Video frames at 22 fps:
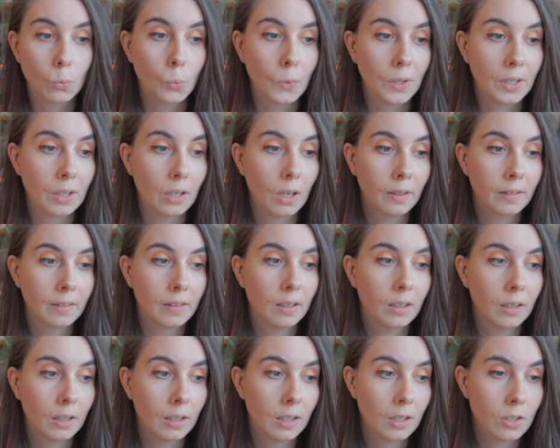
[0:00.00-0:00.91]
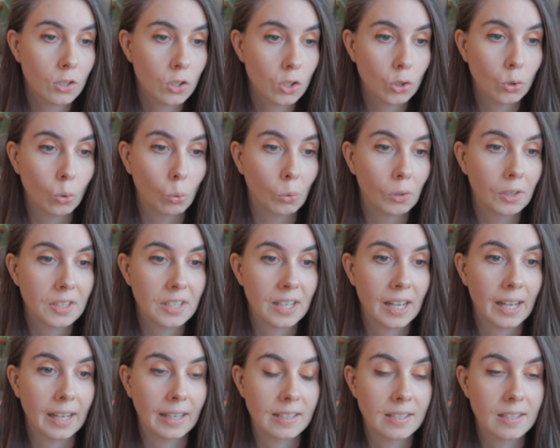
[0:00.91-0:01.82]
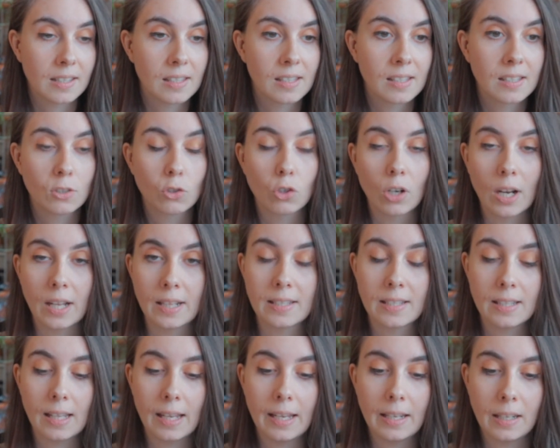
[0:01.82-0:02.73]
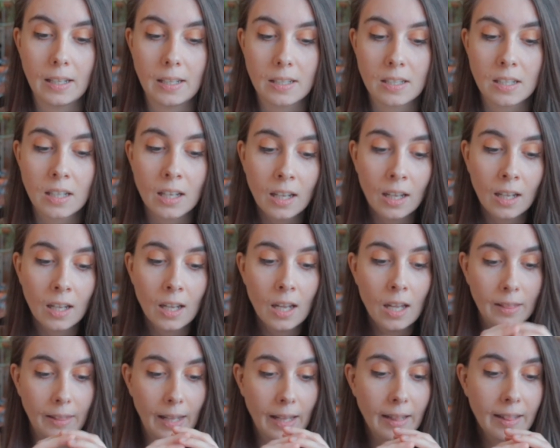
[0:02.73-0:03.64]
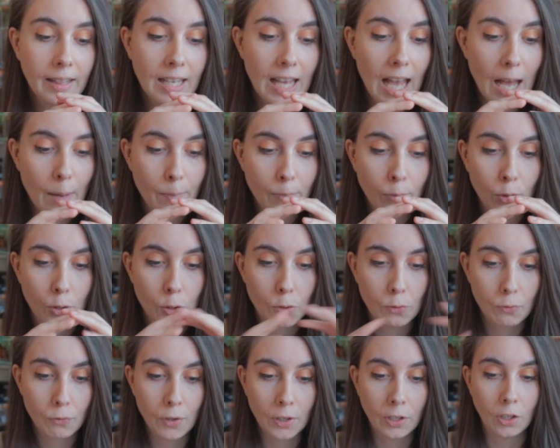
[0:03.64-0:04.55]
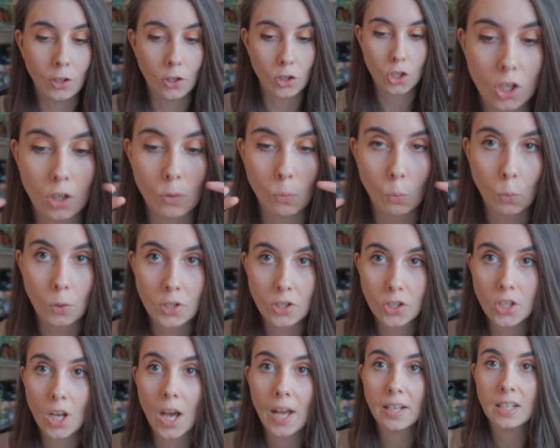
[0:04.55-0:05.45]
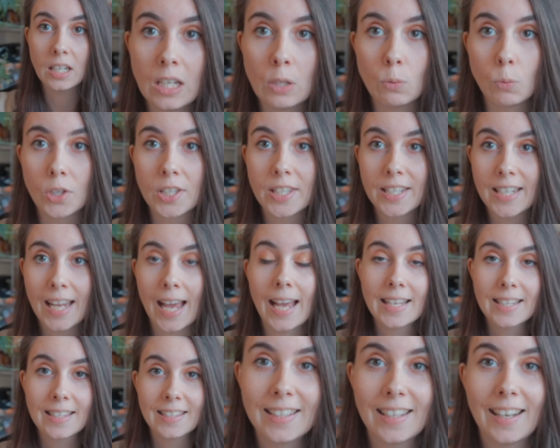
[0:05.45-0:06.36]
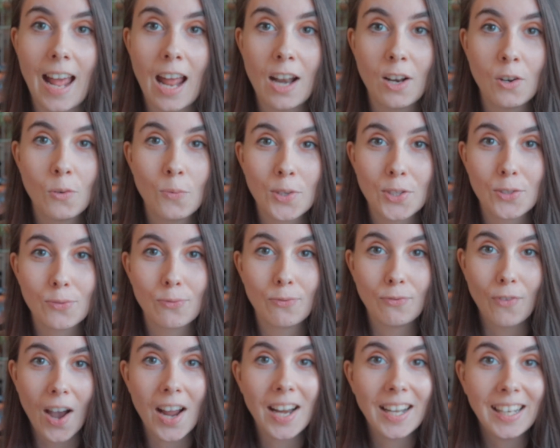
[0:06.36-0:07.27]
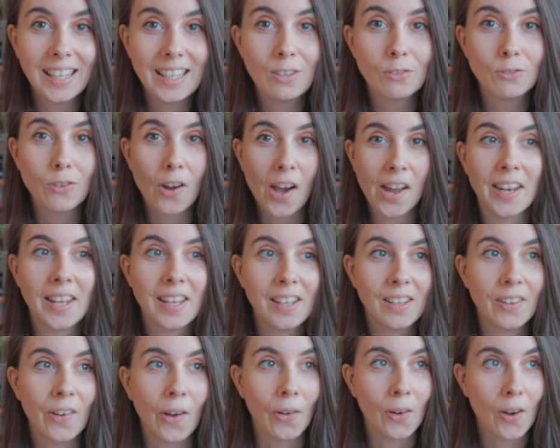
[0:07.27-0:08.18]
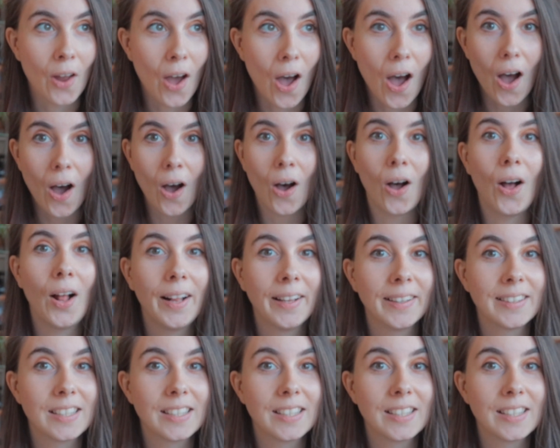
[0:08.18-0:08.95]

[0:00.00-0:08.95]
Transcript: we got the store texts translated, And then the app was finished, it was done, it was tested, and it was finally running on all